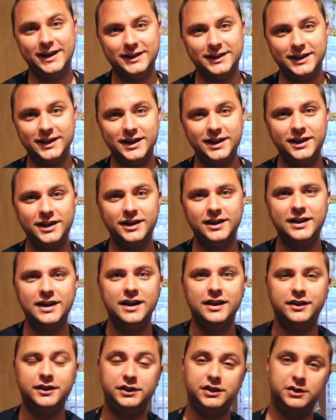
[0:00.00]
get to eat it.
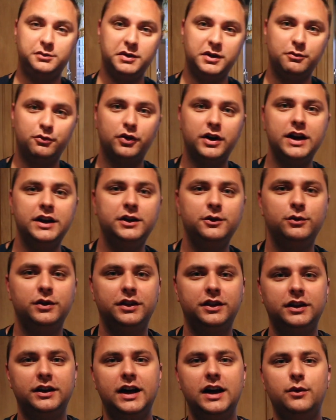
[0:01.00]
This has been Brandon
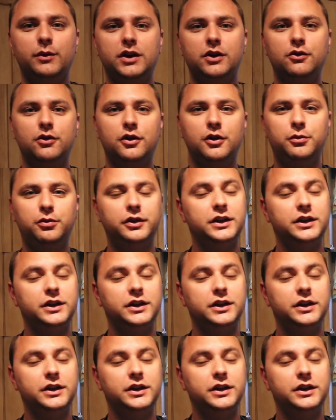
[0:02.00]
with Tonight We Grill.